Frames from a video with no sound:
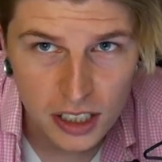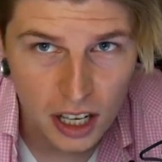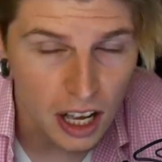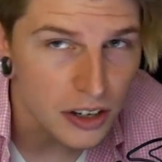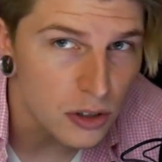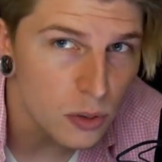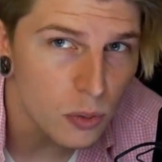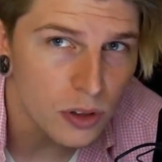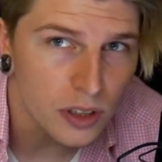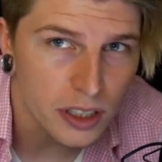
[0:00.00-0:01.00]
I do
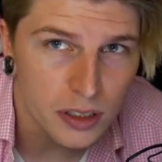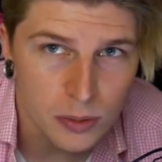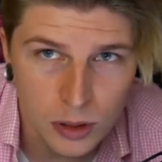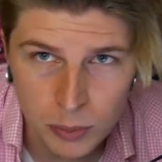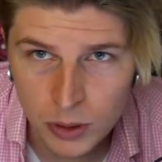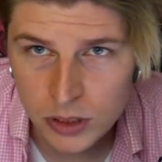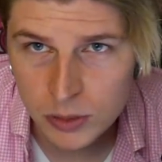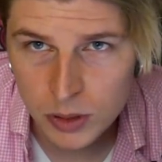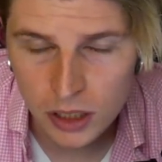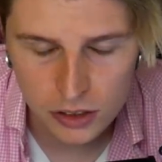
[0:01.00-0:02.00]
want to put some
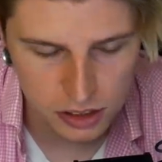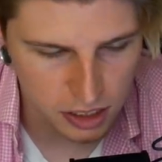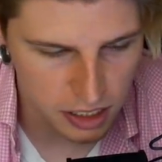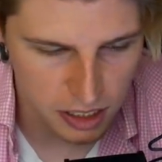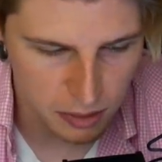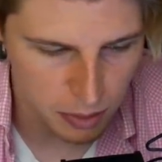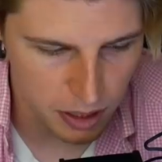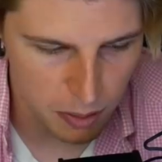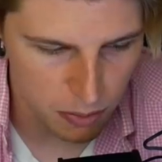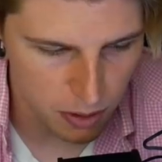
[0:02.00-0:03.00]
colors in it, but I'm
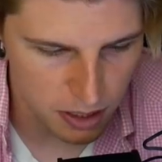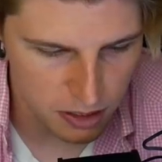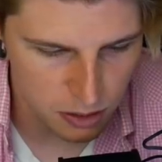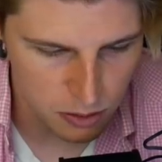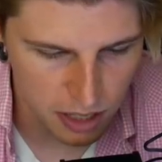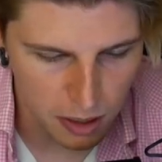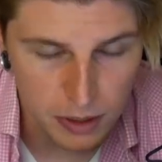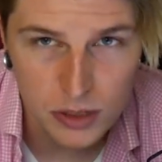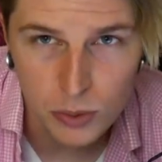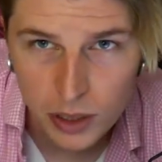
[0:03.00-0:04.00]
afraid it's too
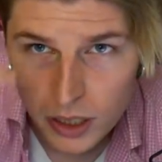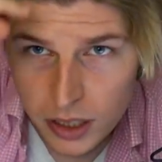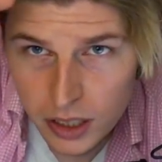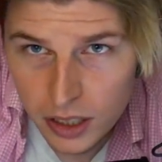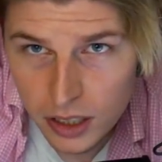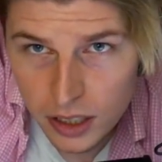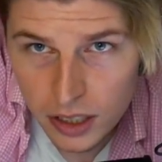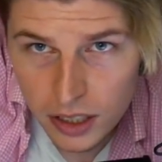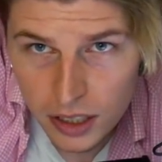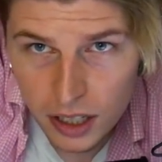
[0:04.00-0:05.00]
damaged.
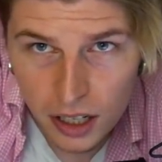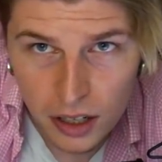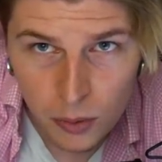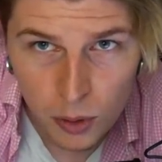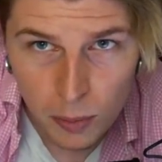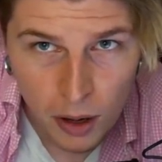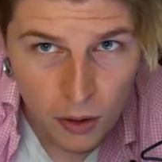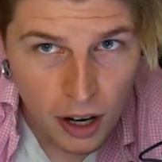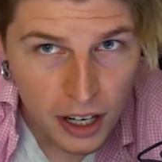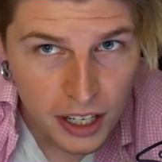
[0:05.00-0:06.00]
We're about
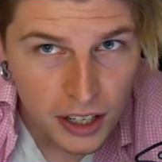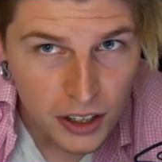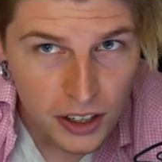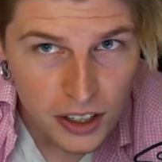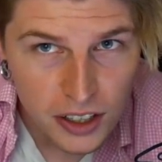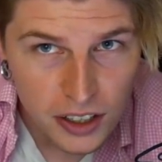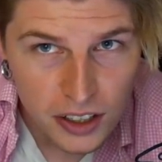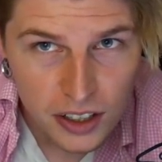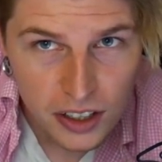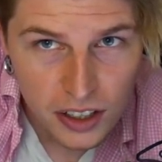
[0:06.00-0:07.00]
right here
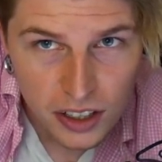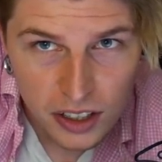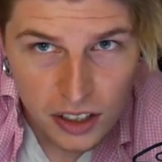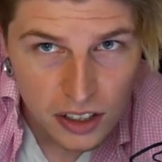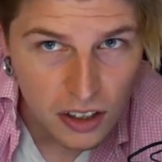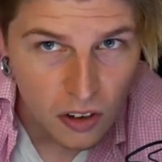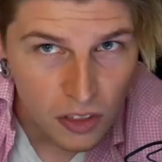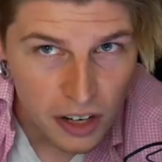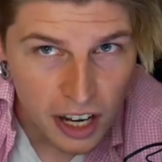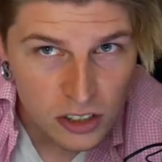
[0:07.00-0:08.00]
on the
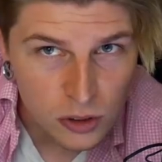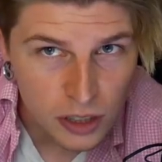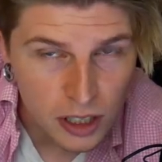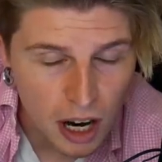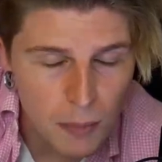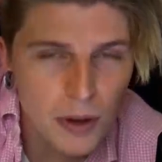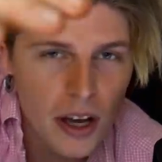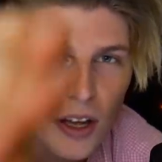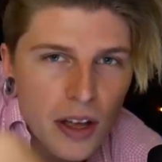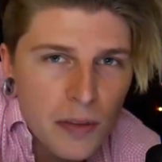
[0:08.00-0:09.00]
natural hair.
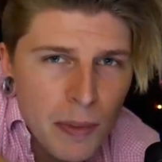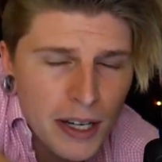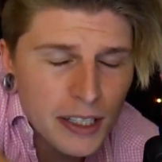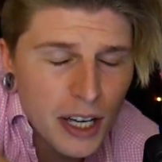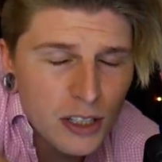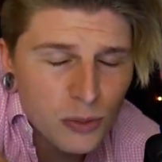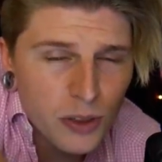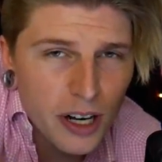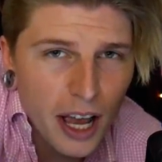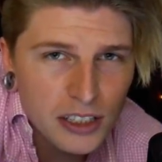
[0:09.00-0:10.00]
But mainly, I just wanted
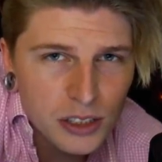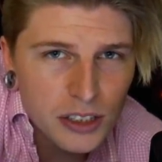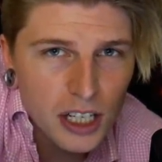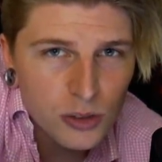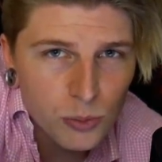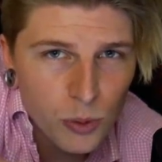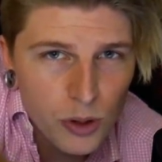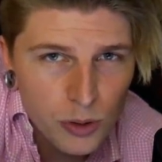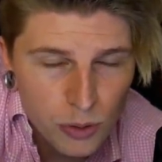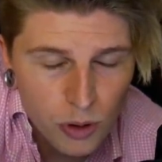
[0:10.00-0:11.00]
to ask you guys what
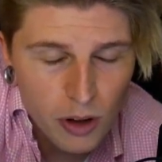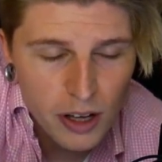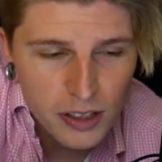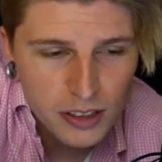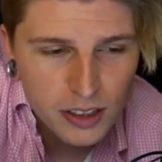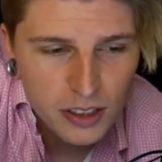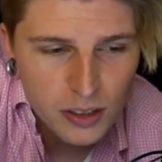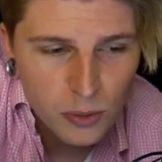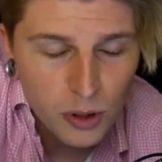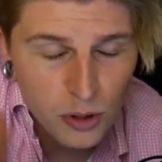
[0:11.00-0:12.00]
you thought.
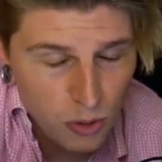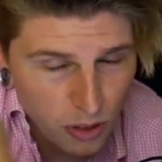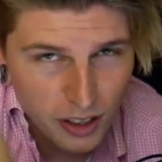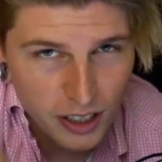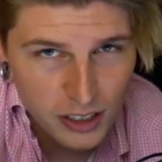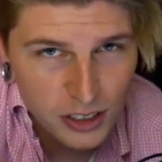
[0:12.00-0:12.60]
What do you think I should